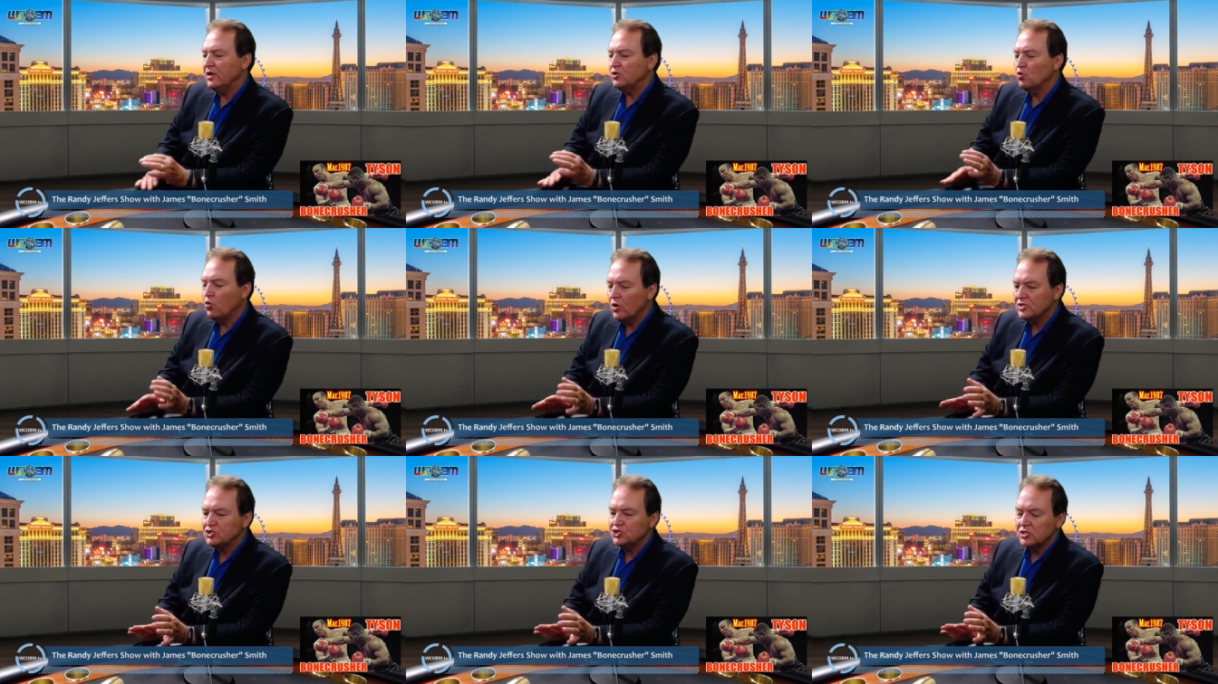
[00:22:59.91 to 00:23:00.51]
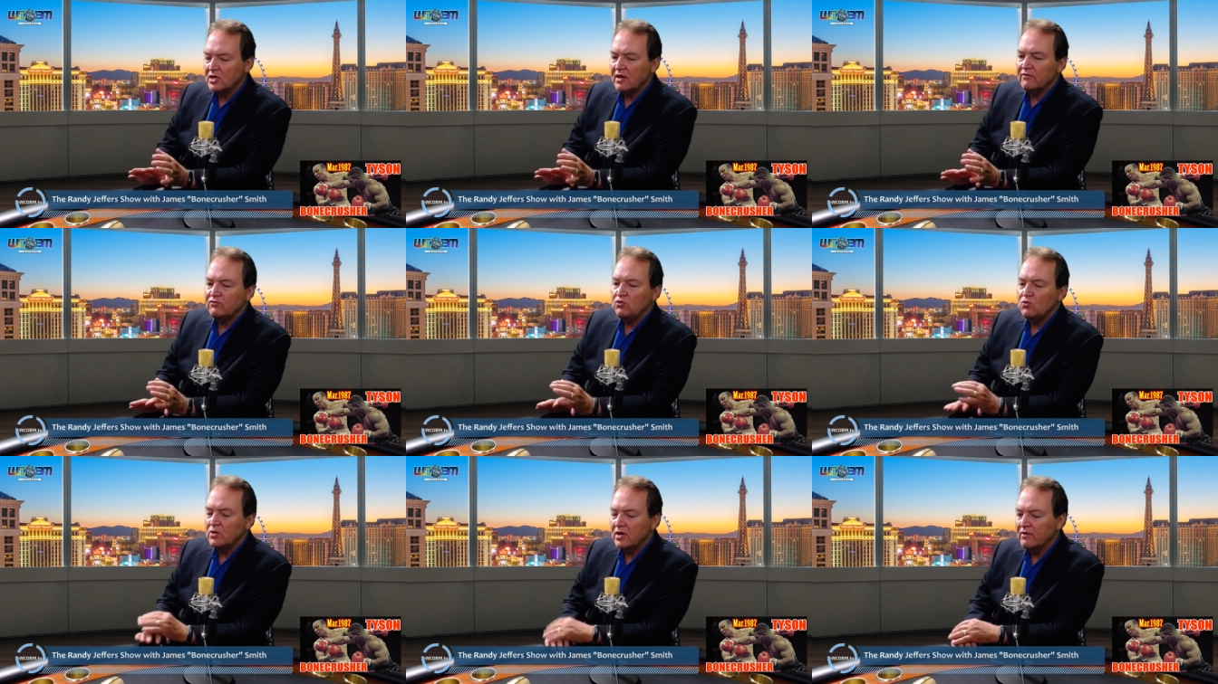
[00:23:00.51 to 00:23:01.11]
question have
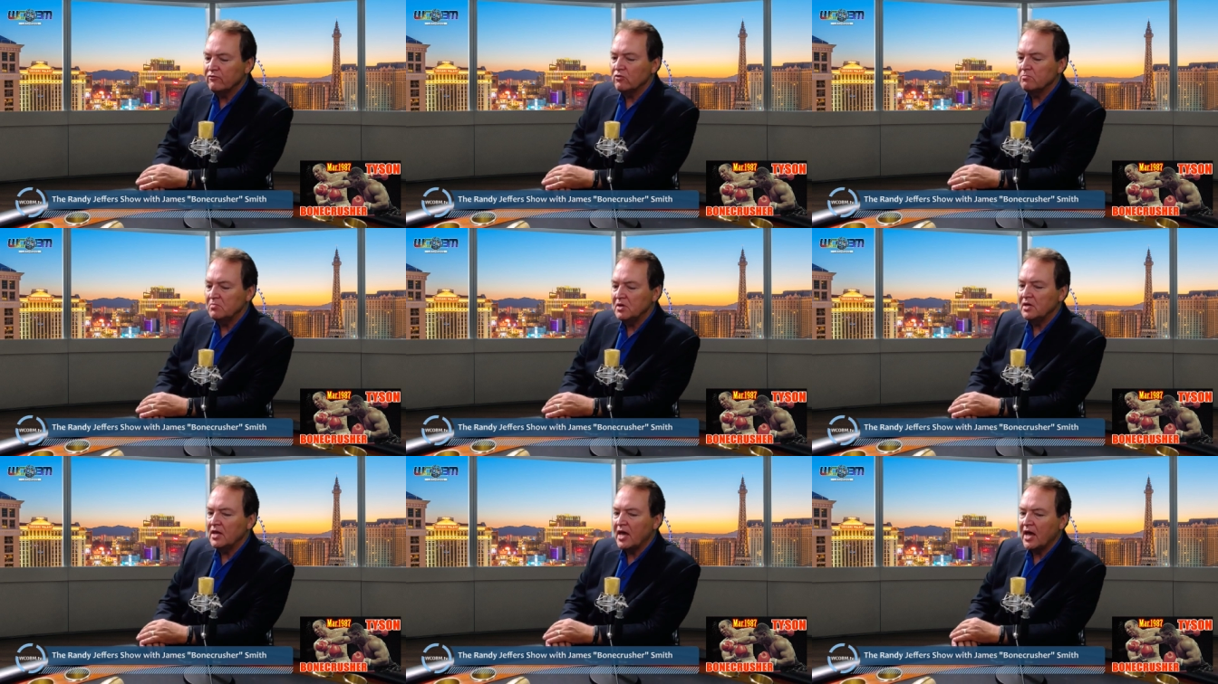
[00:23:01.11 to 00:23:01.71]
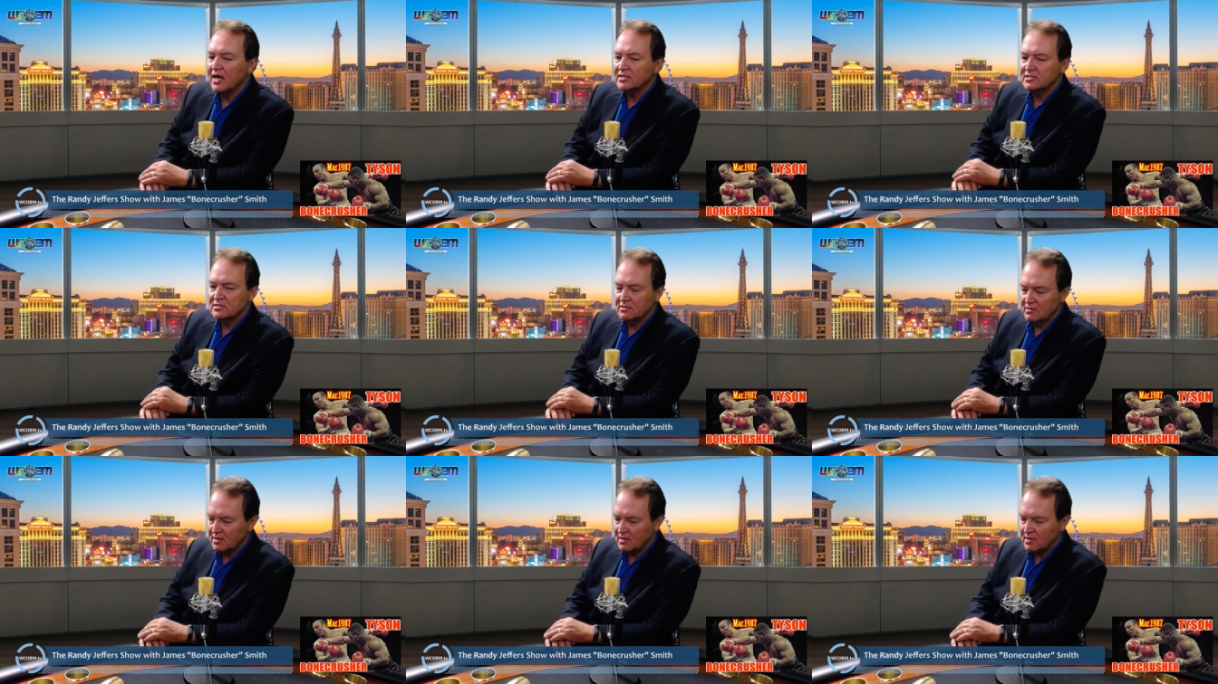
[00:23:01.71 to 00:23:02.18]
you never been asked